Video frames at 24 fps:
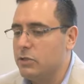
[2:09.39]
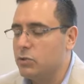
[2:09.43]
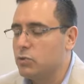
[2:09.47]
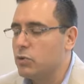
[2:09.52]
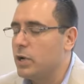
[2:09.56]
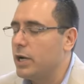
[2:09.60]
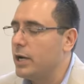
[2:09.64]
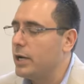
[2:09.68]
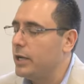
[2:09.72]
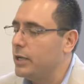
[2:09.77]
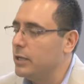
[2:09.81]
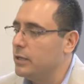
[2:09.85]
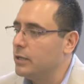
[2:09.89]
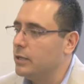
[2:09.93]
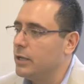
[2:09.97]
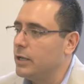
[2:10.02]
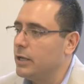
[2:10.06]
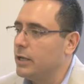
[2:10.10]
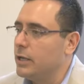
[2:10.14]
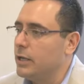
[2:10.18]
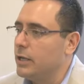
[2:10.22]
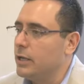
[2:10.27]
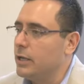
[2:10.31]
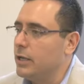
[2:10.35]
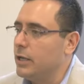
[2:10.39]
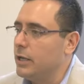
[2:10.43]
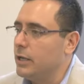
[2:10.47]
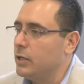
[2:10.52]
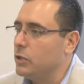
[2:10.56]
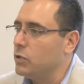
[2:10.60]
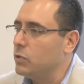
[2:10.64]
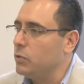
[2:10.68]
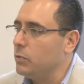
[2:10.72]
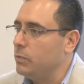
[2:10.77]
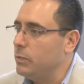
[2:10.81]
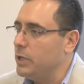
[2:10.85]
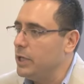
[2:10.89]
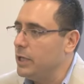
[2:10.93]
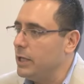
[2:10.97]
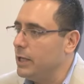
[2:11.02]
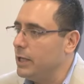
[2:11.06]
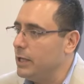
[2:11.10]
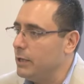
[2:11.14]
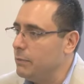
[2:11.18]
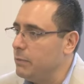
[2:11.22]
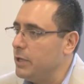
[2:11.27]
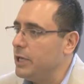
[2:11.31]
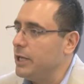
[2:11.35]
tried to be
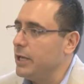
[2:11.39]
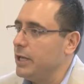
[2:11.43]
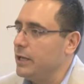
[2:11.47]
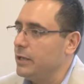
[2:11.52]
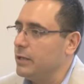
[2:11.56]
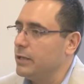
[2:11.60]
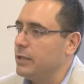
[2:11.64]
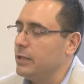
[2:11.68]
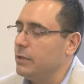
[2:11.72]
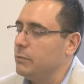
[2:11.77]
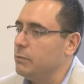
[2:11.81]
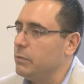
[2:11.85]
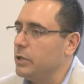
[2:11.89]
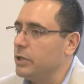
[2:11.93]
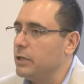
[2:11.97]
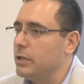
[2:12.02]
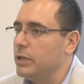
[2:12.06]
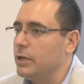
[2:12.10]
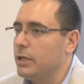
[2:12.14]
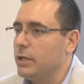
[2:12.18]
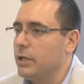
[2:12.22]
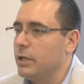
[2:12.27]
eliminated, but